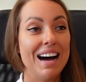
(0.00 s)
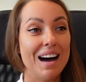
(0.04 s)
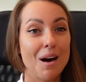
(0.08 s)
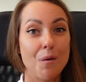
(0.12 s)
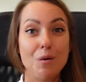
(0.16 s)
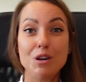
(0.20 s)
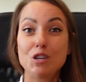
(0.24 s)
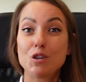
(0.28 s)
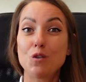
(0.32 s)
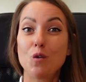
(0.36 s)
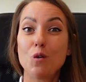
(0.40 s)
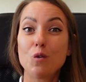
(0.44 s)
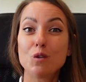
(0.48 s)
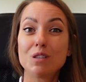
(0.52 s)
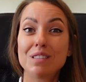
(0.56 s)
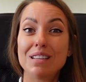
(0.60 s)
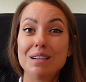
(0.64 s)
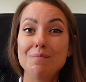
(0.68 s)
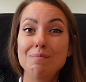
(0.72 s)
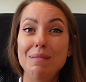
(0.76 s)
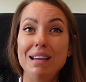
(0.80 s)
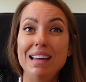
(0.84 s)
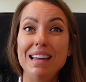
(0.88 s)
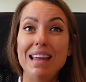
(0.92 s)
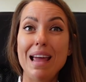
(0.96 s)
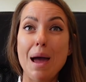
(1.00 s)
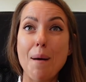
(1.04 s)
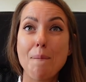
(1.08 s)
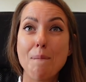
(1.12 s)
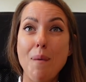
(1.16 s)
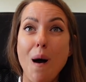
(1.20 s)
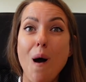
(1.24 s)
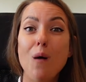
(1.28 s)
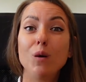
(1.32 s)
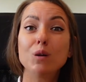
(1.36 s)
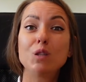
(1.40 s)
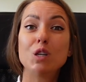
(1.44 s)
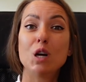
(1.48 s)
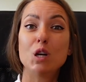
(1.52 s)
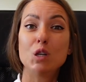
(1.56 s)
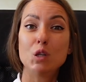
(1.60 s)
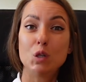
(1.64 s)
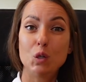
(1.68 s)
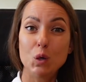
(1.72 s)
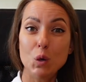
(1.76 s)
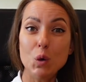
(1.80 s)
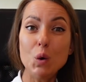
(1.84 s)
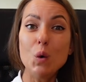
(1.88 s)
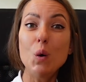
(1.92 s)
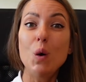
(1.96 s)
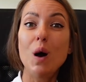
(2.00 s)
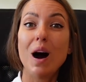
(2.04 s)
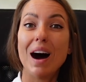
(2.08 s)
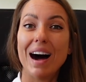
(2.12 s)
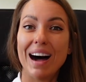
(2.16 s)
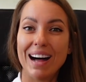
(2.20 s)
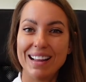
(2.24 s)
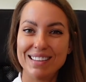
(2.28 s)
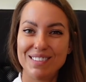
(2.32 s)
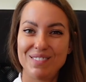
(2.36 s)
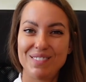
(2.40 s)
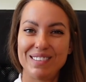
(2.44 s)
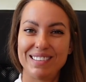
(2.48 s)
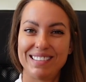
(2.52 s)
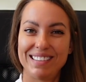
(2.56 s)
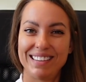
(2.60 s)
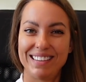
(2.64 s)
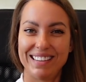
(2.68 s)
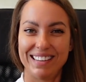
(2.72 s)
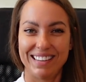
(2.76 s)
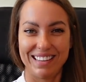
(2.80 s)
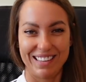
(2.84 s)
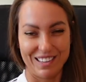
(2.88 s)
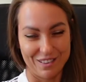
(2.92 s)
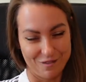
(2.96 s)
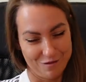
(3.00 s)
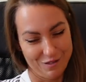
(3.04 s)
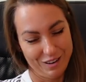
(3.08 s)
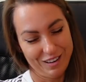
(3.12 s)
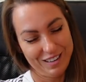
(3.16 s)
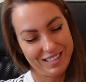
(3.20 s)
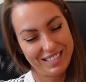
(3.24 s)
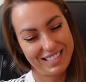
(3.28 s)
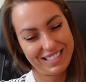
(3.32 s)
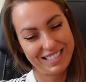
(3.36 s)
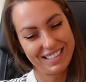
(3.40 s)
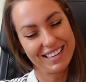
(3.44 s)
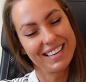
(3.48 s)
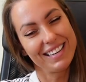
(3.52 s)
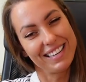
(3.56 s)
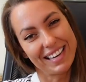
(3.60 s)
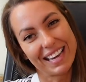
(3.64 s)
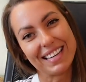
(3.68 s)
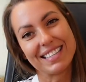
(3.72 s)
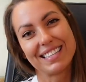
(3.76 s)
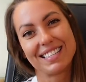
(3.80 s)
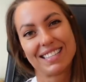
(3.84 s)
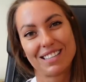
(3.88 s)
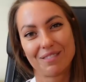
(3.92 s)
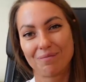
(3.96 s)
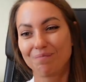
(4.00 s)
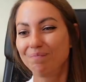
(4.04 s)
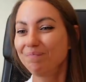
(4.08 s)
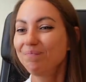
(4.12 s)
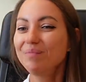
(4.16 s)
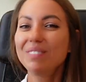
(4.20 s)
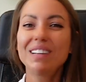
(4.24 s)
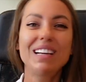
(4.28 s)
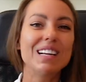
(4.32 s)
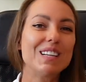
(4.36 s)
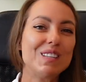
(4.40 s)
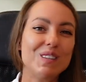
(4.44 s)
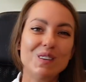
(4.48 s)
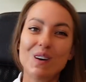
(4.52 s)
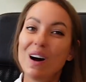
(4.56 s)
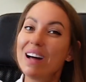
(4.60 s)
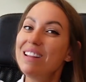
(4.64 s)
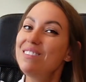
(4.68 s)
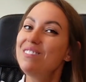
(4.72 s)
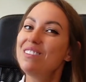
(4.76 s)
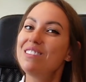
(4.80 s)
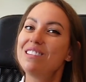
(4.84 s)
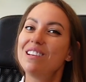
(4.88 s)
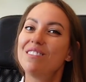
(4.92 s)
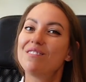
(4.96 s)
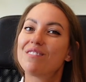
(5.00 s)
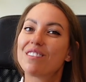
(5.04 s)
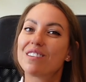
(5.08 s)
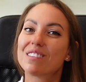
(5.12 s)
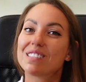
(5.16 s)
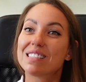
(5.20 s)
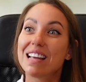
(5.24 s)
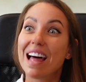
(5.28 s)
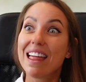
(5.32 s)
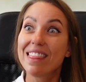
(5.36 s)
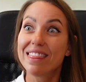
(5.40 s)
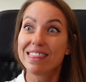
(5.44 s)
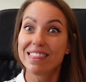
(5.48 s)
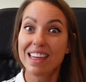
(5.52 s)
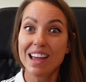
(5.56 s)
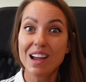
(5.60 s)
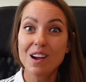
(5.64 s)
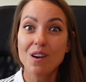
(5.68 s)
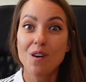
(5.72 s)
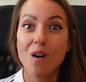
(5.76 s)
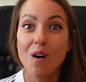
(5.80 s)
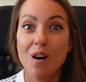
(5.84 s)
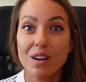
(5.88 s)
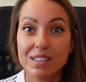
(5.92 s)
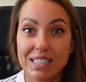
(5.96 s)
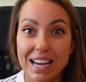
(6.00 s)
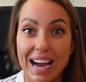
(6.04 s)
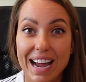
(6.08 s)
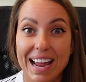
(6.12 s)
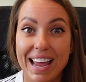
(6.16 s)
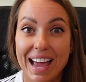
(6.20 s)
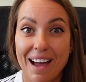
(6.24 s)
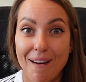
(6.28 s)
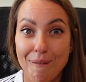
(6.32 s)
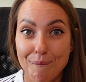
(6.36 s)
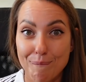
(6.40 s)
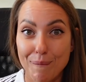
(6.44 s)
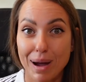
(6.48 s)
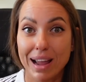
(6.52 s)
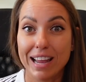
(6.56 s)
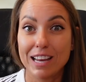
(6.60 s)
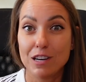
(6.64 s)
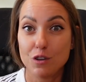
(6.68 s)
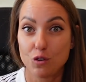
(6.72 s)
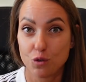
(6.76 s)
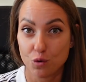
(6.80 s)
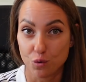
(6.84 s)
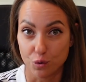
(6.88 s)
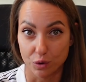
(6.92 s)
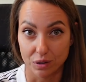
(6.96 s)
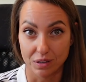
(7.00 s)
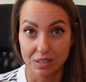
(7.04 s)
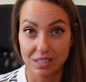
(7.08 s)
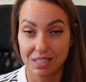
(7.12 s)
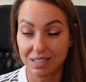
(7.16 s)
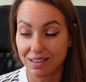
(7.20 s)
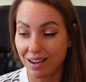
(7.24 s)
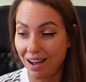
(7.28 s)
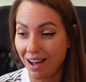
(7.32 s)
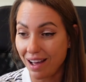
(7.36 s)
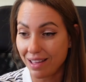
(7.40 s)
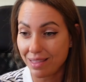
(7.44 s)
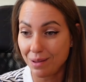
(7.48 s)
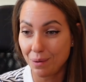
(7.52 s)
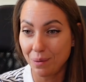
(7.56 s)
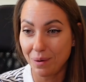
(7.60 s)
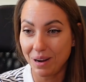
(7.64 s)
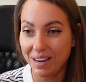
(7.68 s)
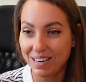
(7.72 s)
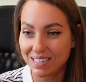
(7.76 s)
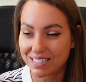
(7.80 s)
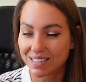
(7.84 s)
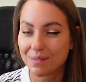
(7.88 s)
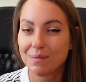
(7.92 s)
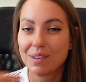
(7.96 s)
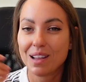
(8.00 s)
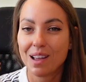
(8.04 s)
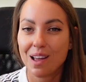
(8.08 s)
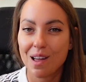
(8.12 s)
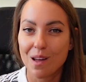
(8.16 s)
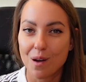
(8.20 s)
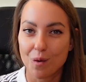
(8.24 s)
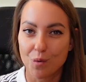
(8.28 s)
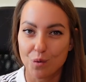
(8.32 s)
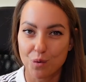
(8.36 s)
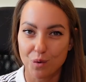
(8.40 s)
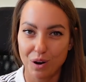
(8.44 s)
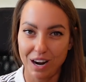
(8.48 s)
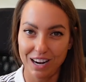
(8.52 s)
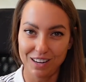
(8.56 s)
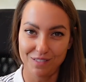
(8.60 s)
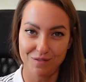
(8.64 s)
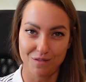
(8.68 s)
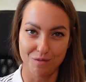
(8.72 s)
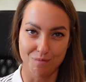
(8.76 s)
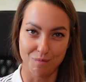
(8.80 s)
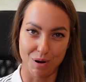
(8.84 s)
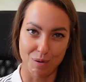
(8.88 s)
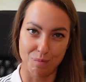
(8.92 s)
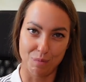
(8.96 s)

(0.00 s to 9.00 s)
which costed me about 200 euros. Yes, 200 euros. And thank God I have my insurance. Otherwise, right from my